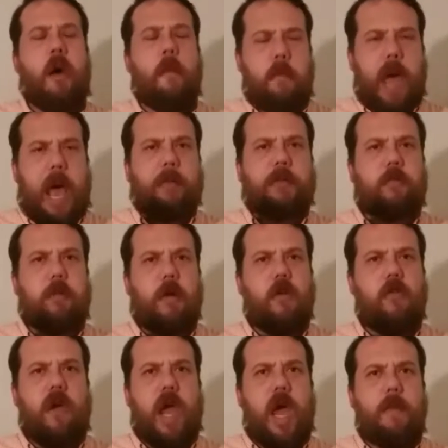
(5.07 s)
PABST
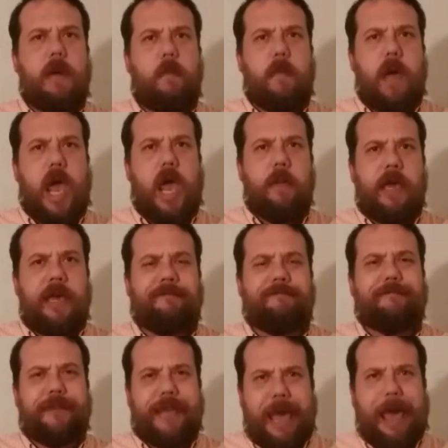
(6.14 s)
Blue Ribbon, baby!
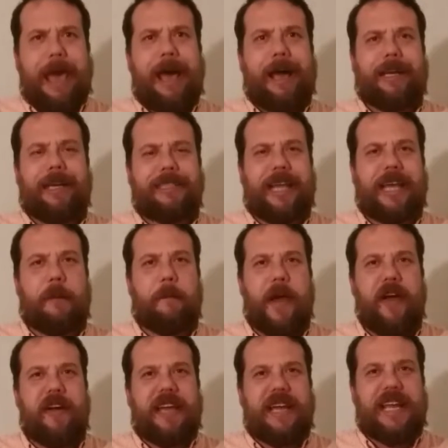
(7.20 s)
Yeah, it's like
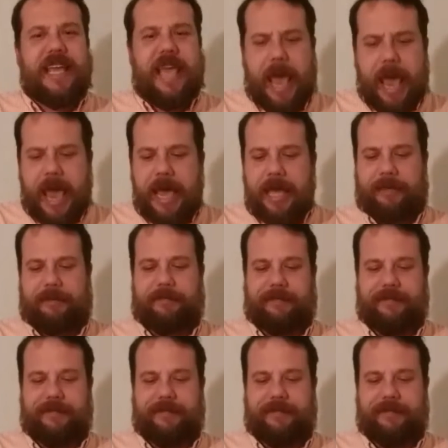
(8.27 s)
America in a can!